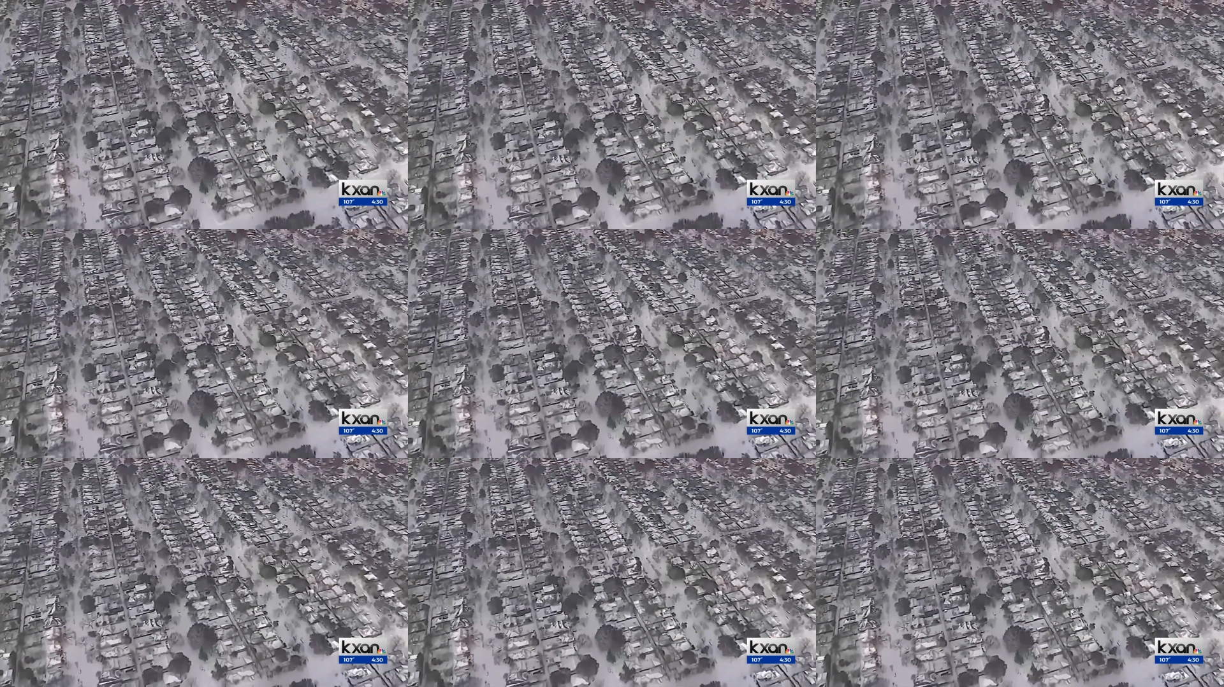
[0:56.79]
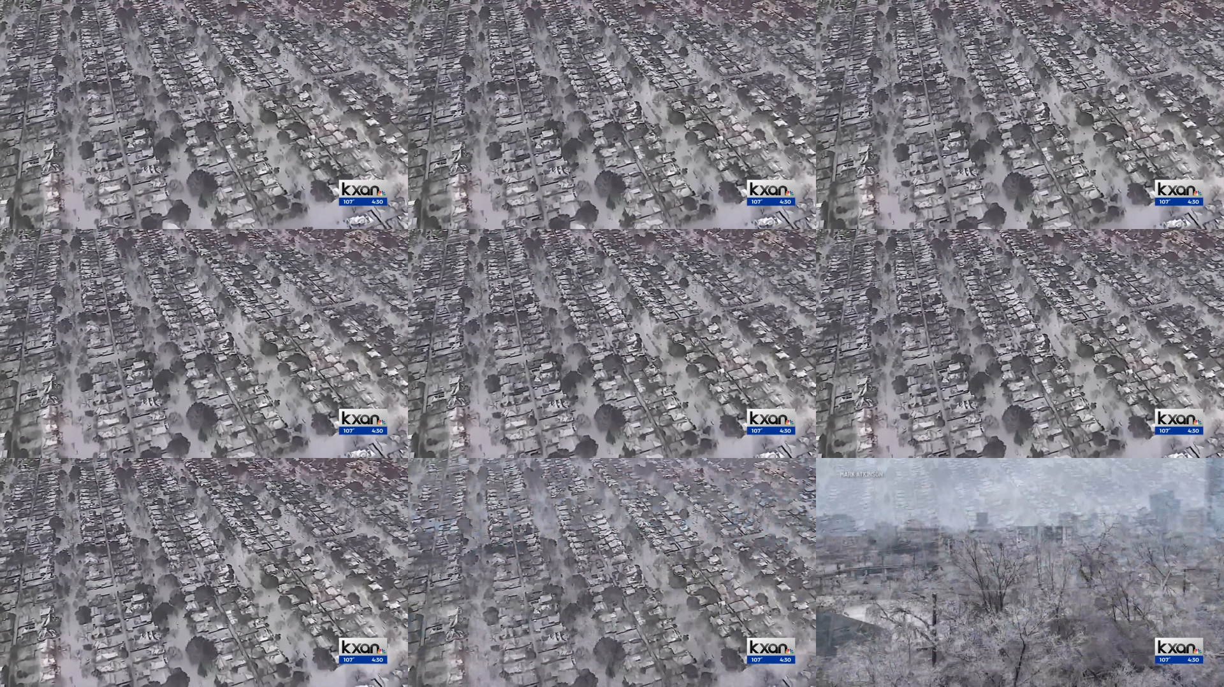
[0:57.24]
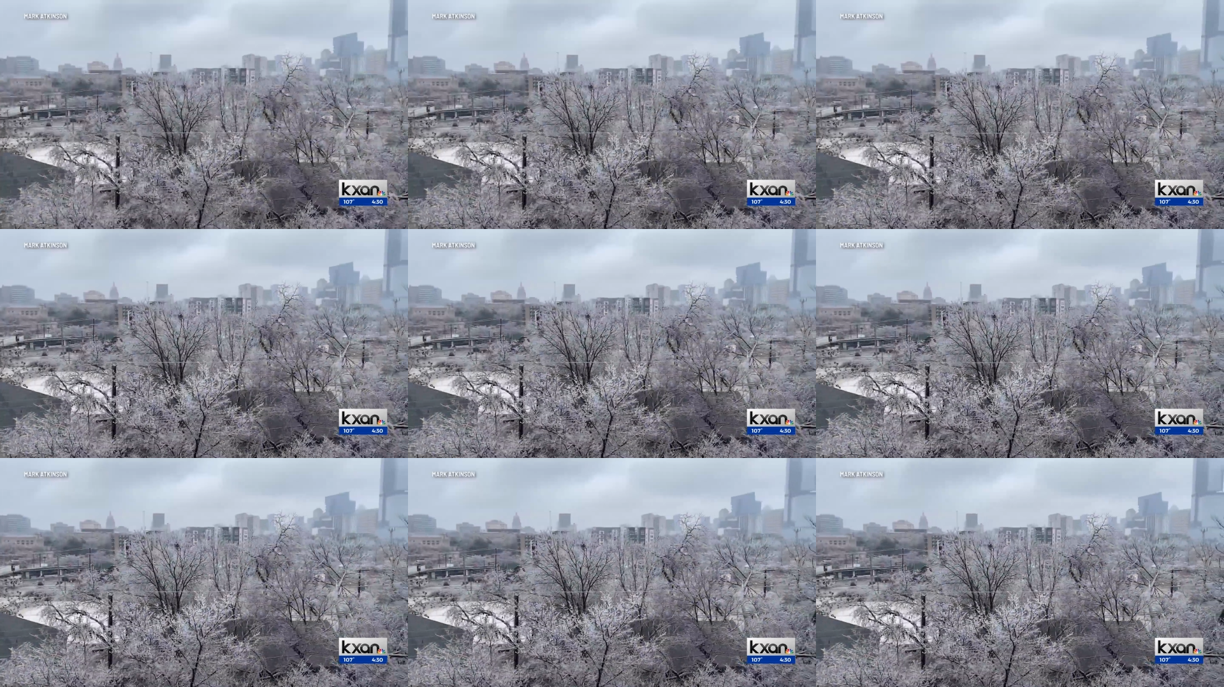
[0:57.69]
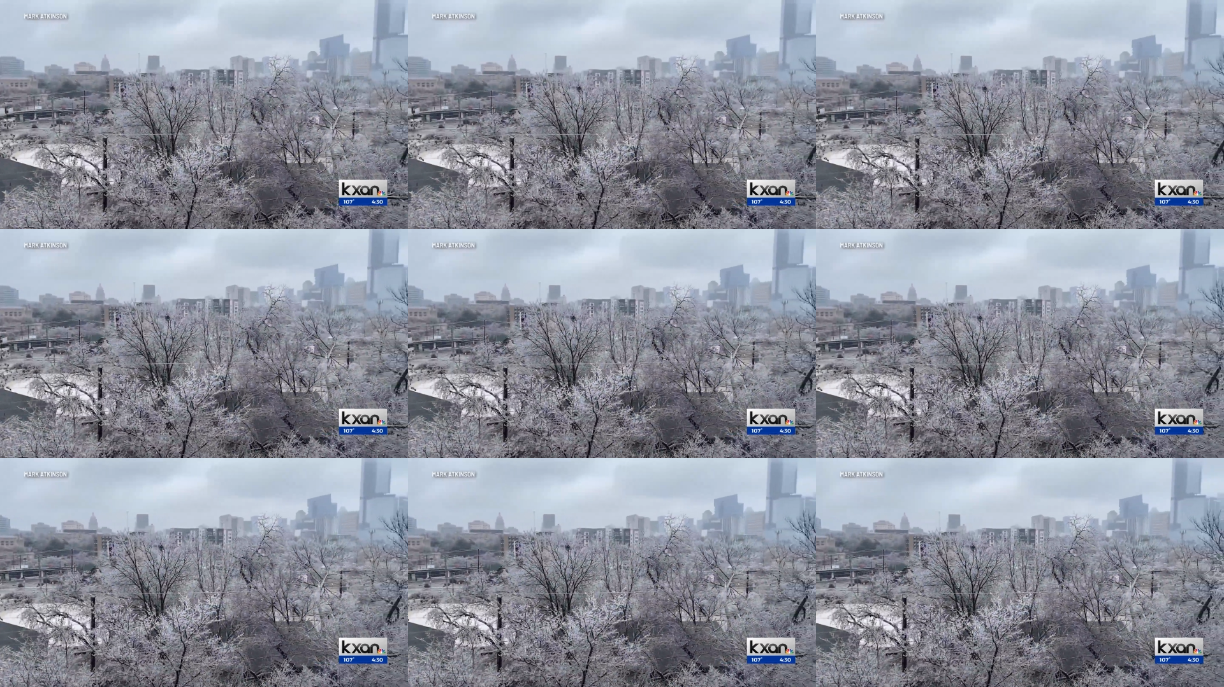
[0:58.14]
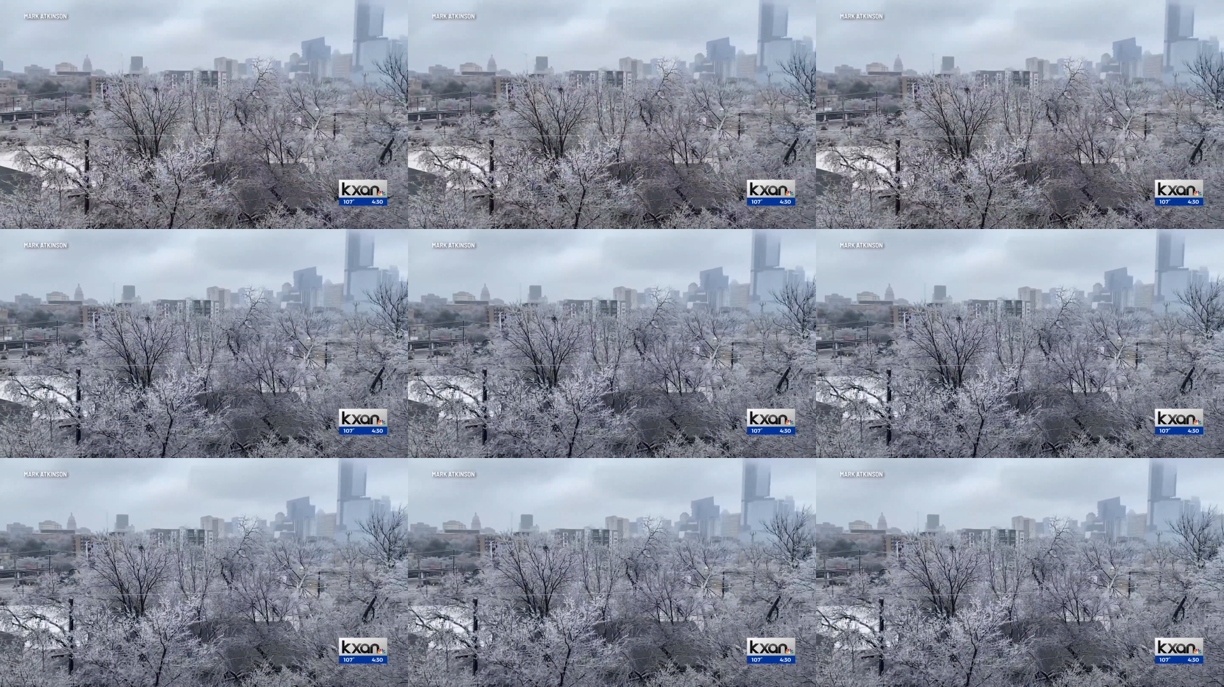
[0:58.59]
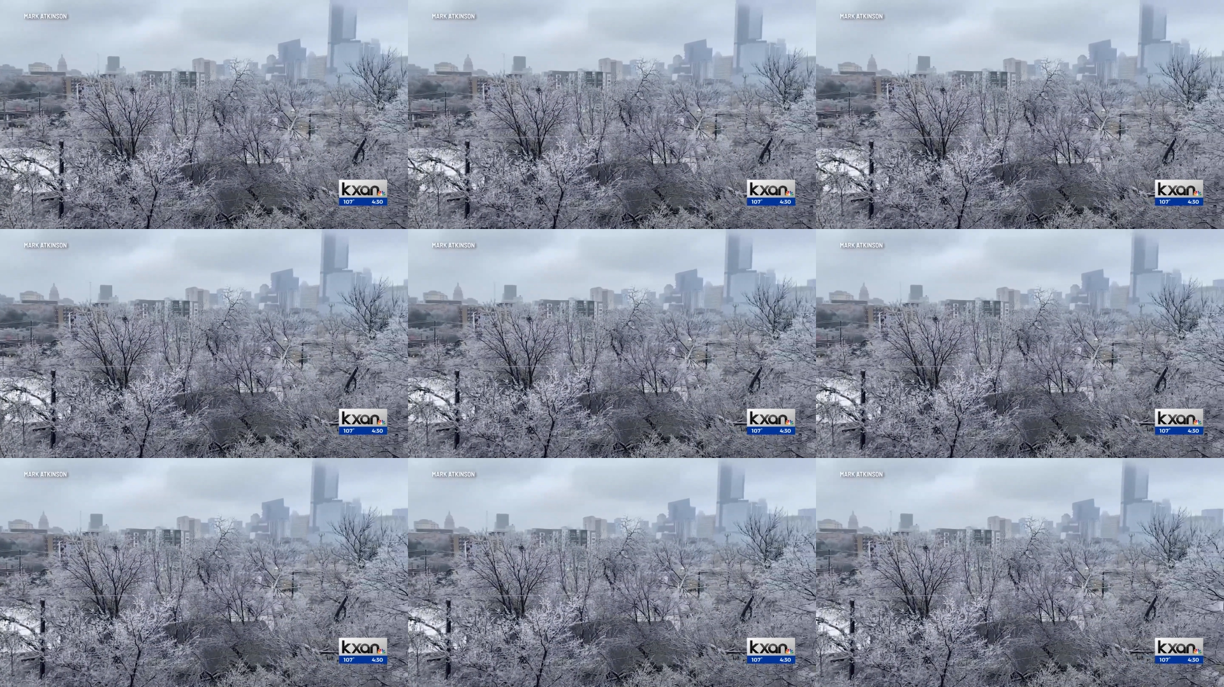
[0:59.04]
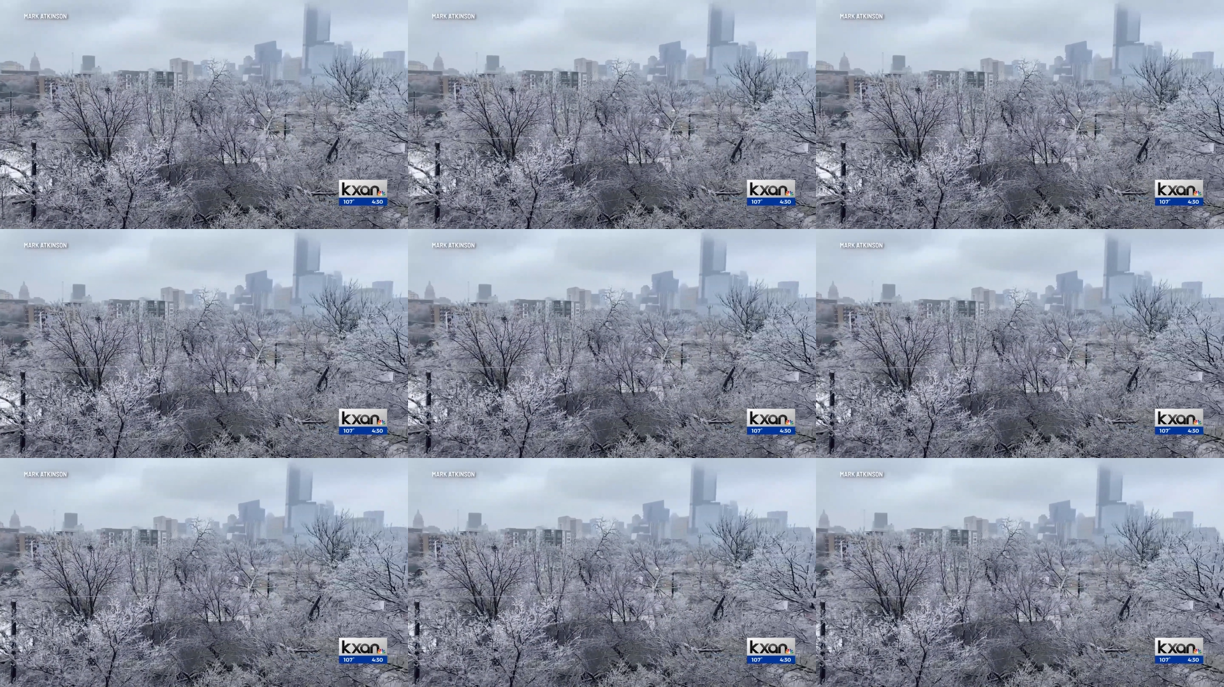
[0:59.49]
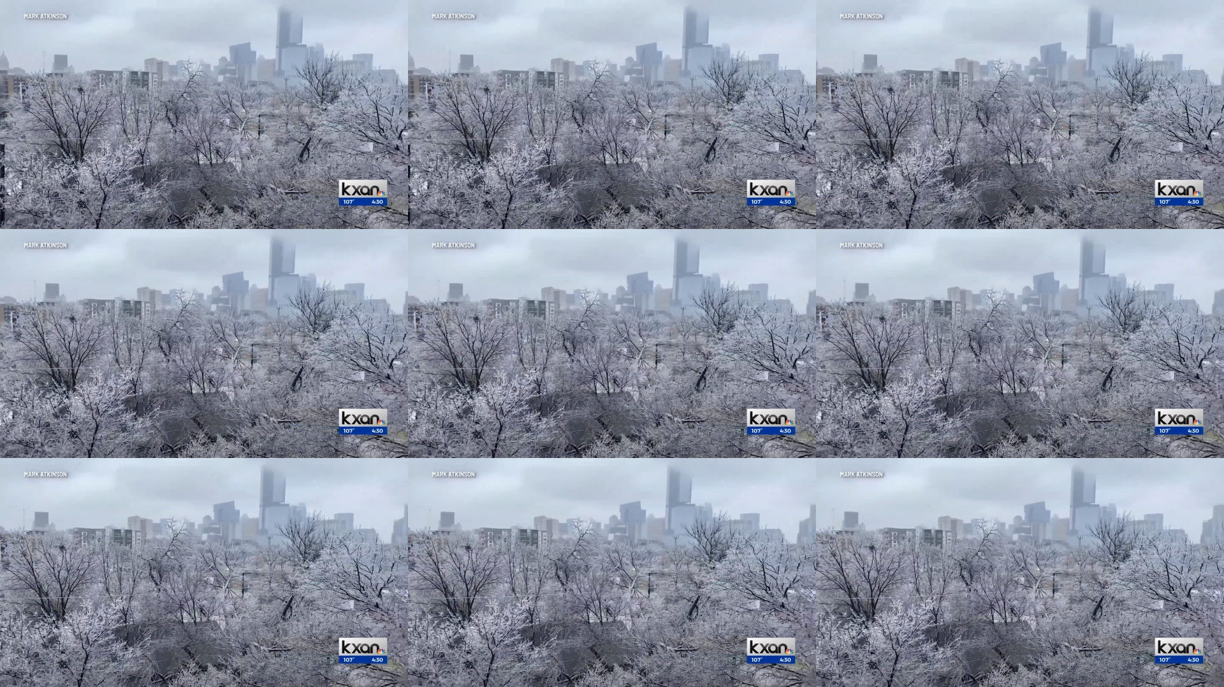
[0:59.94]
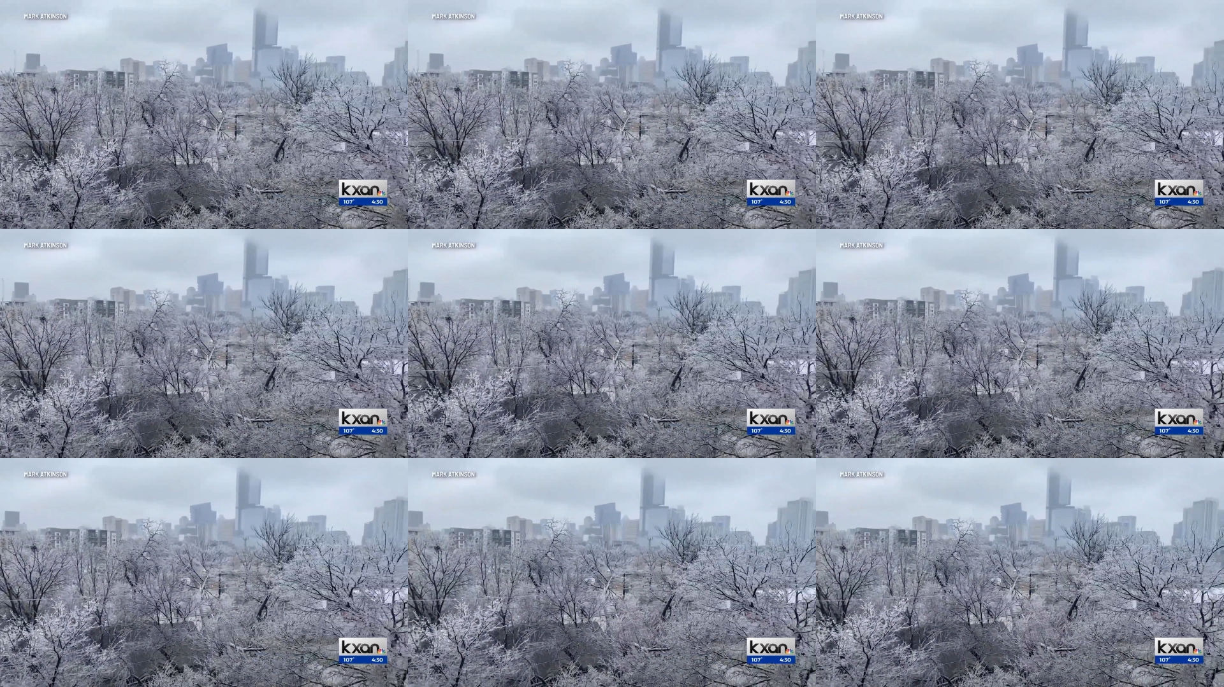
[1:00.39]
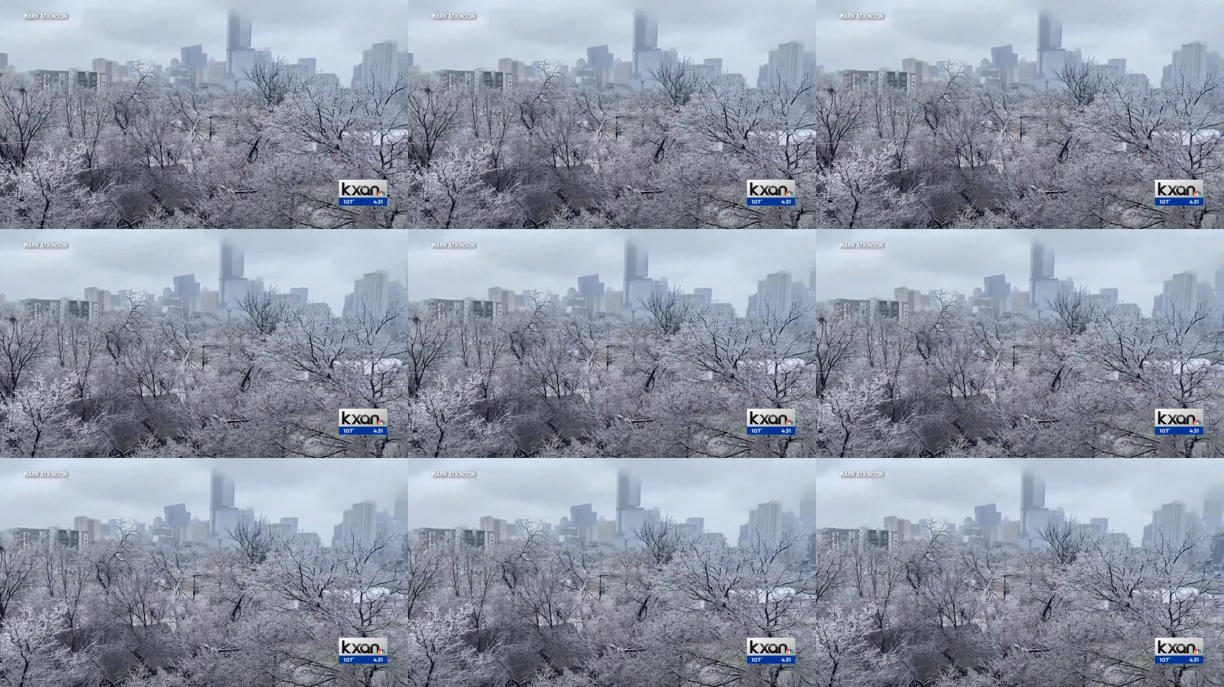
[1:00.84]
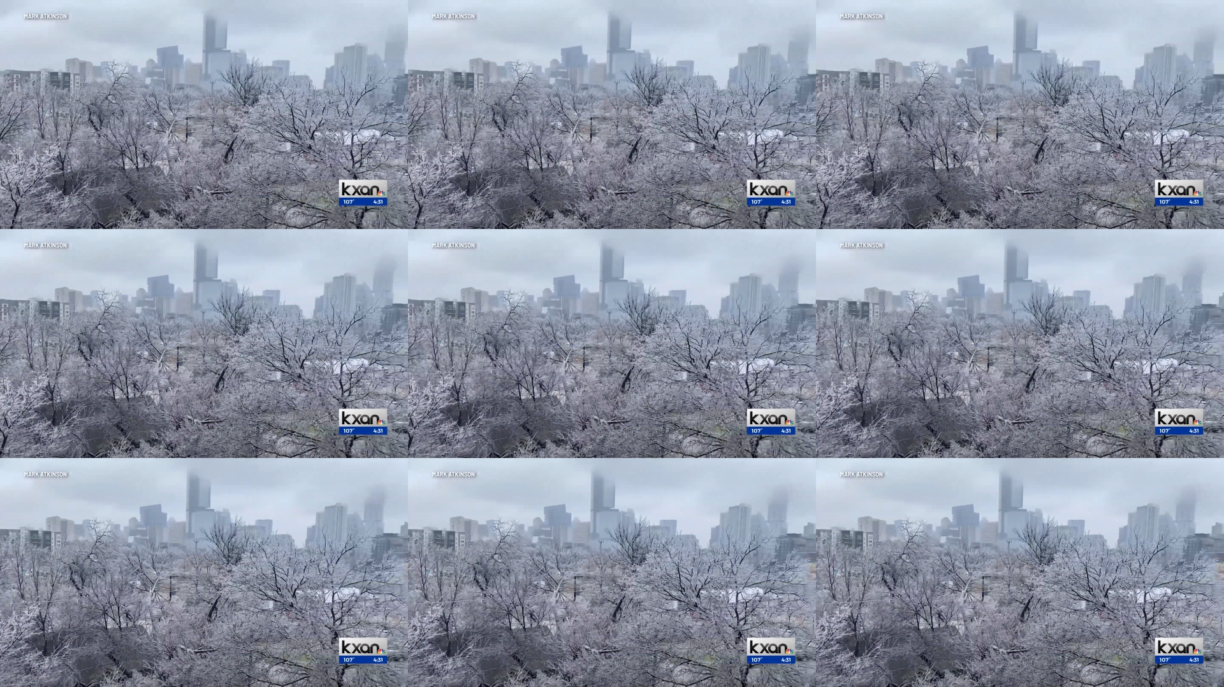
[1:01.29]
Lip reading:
[unreadable: no face in view]